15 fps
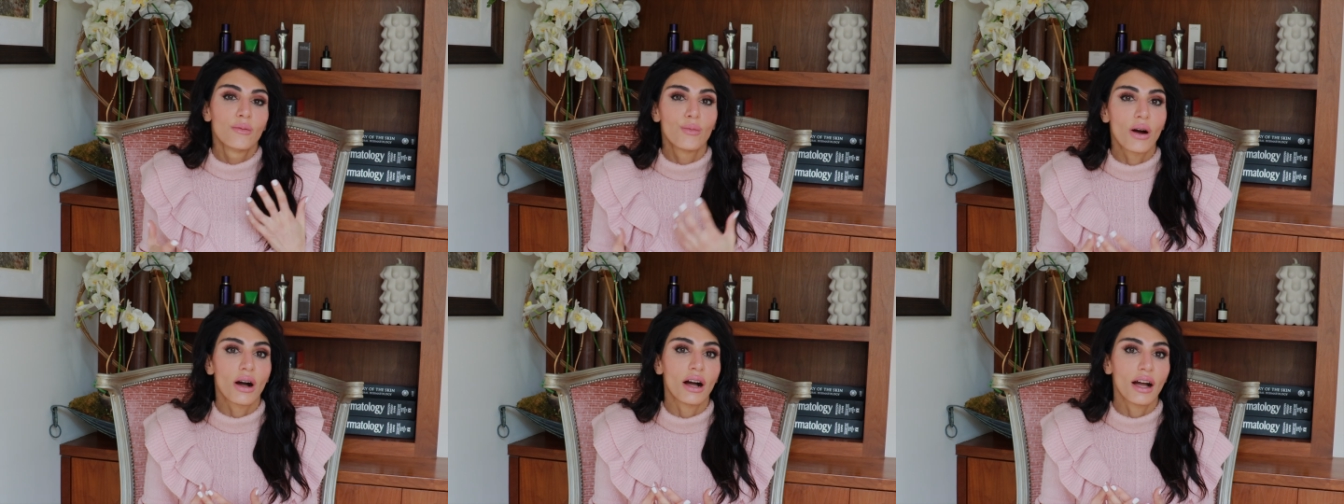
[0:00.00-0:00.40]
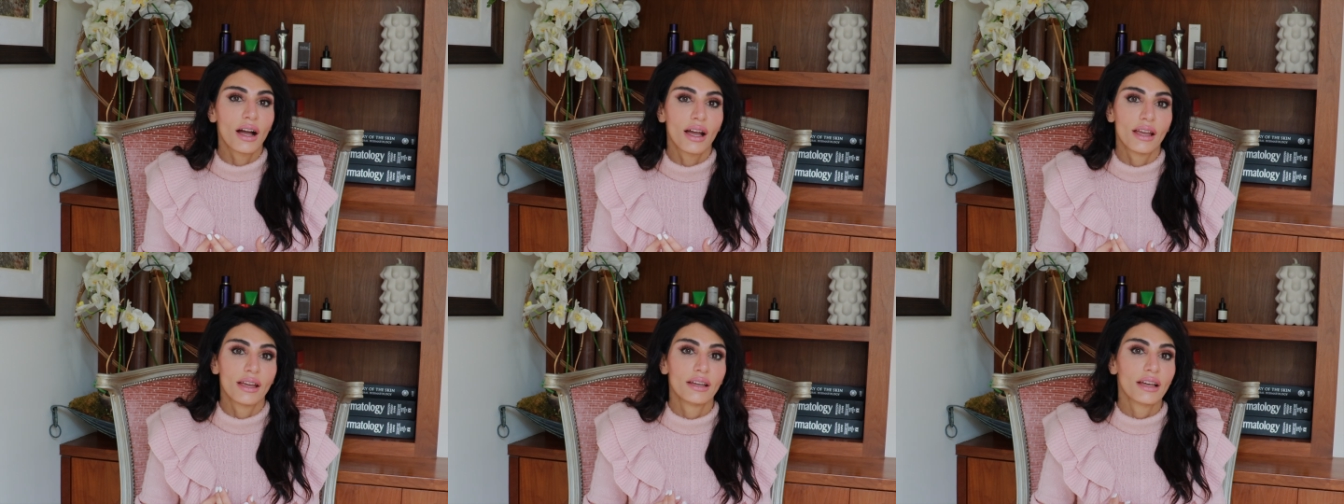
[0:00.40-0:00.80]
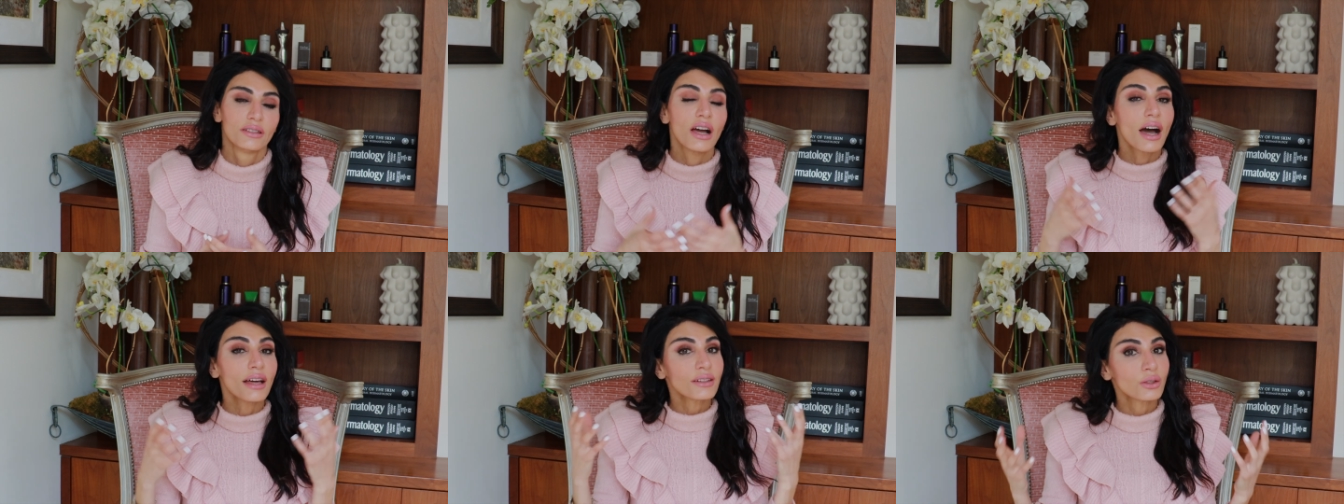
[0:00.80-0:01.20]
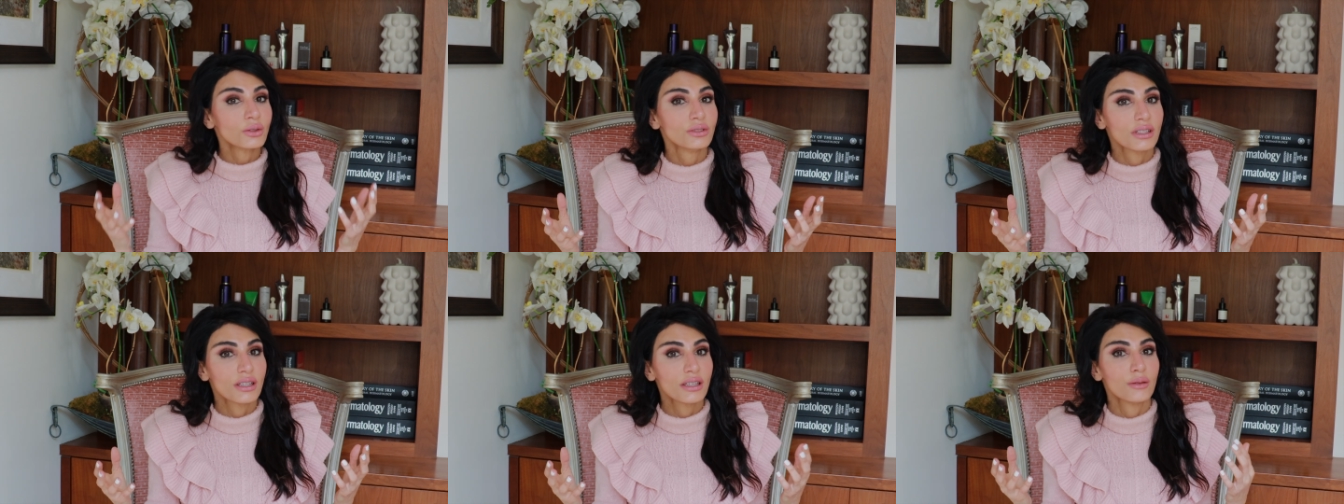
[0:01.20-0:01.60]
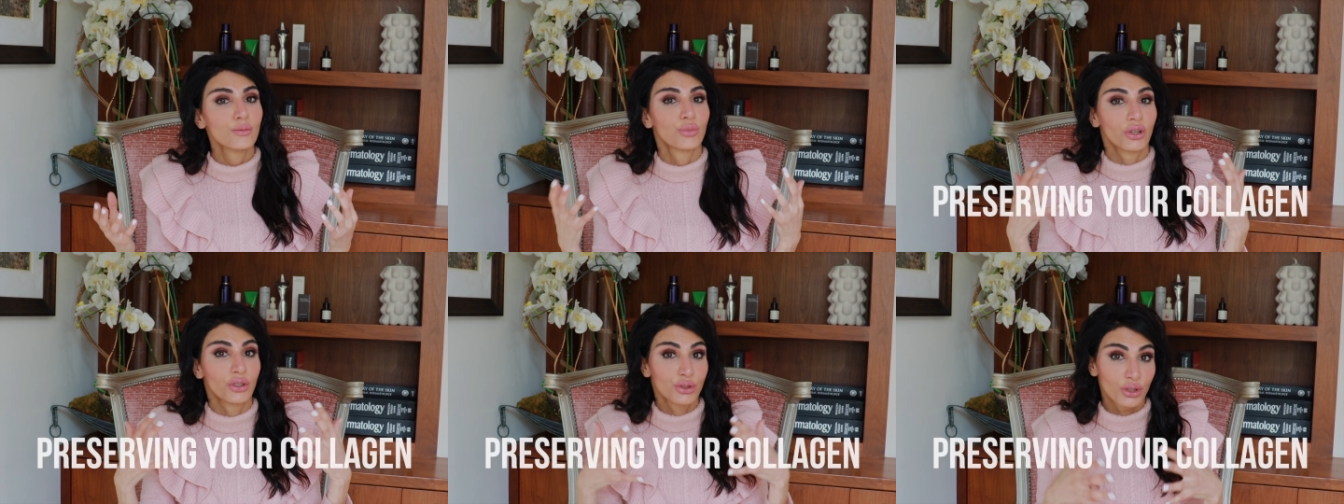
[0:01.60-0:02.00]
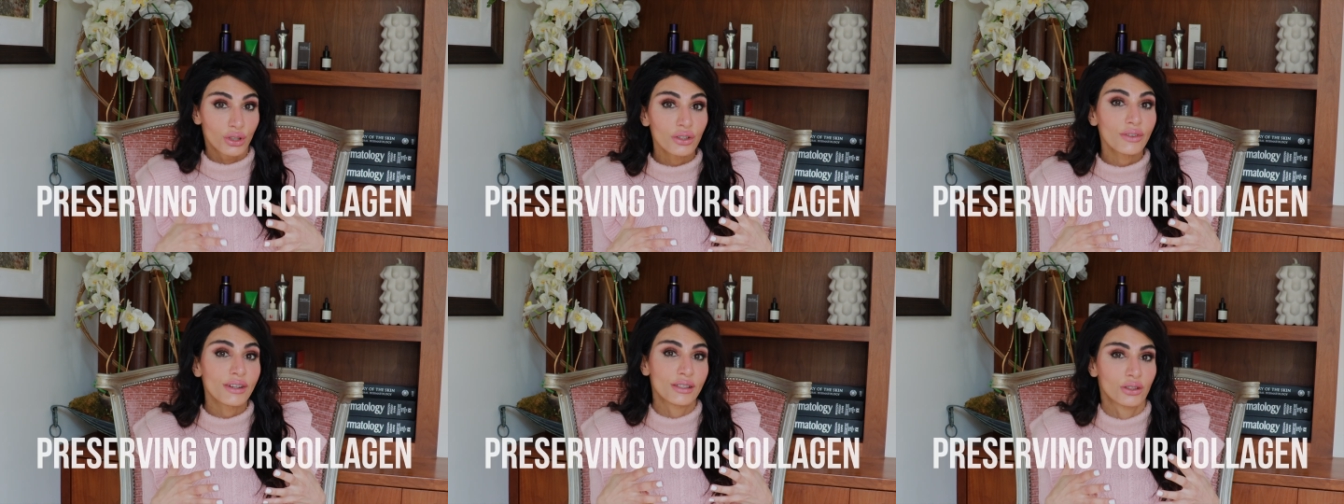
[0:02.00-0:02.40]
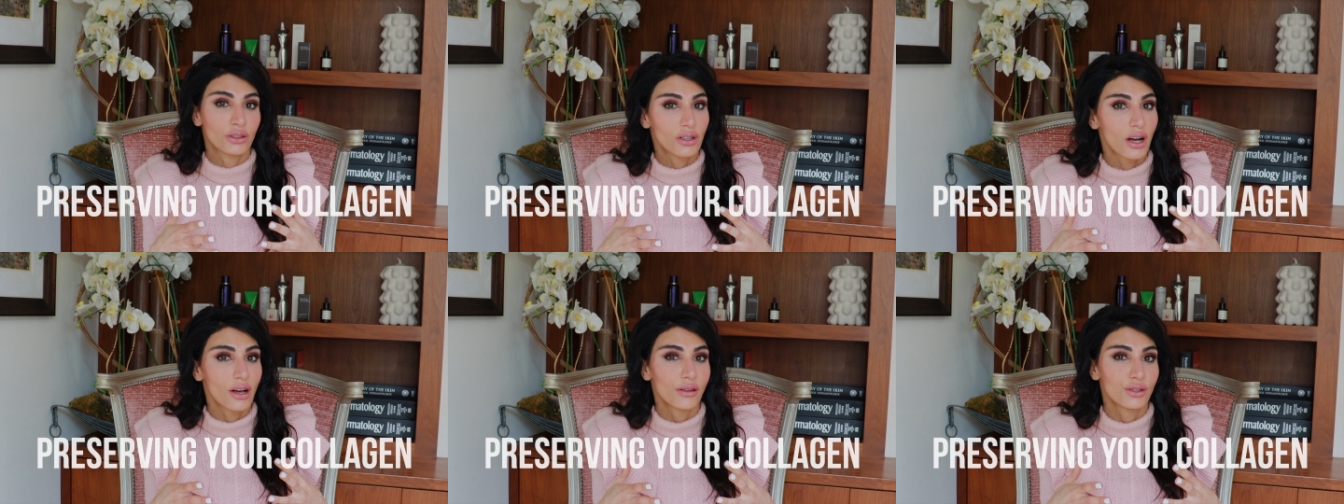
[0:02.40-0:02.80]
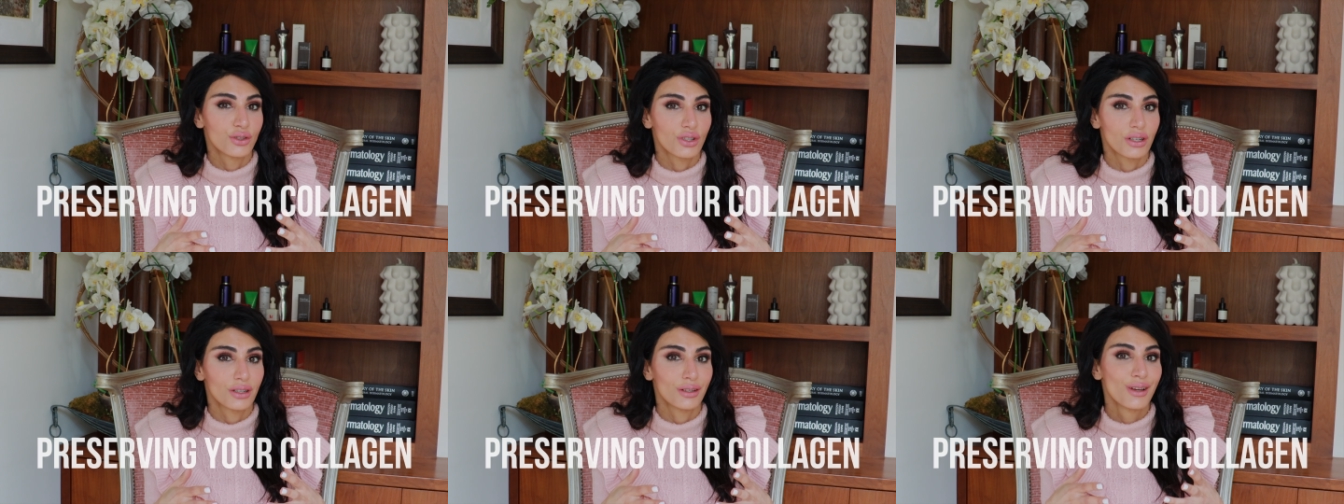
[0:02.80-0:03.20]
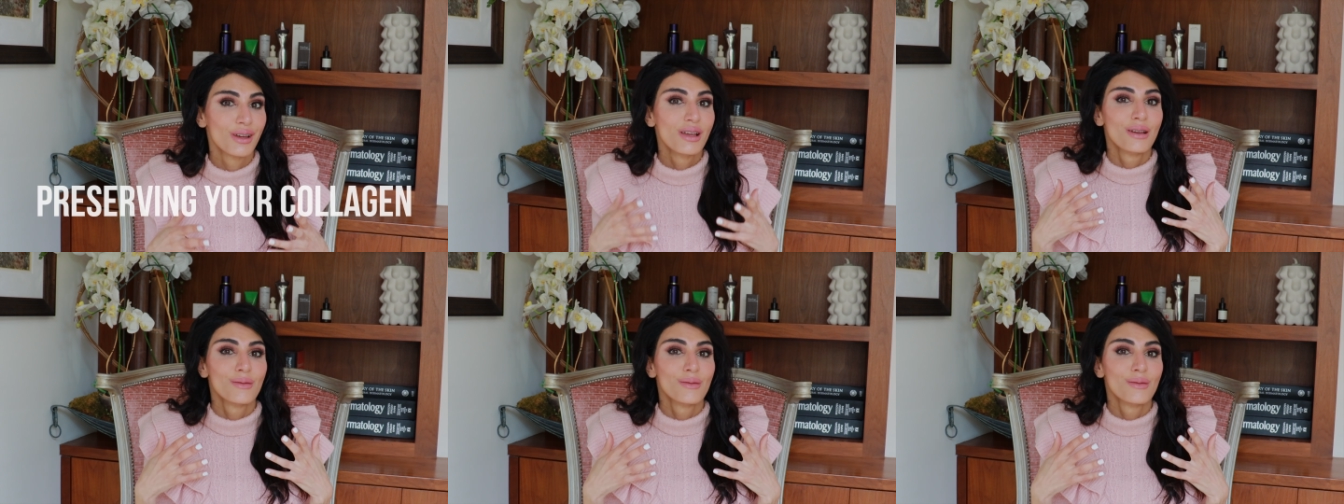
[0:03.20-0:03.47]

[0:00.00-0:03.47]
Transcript: by not only preserving your collagen,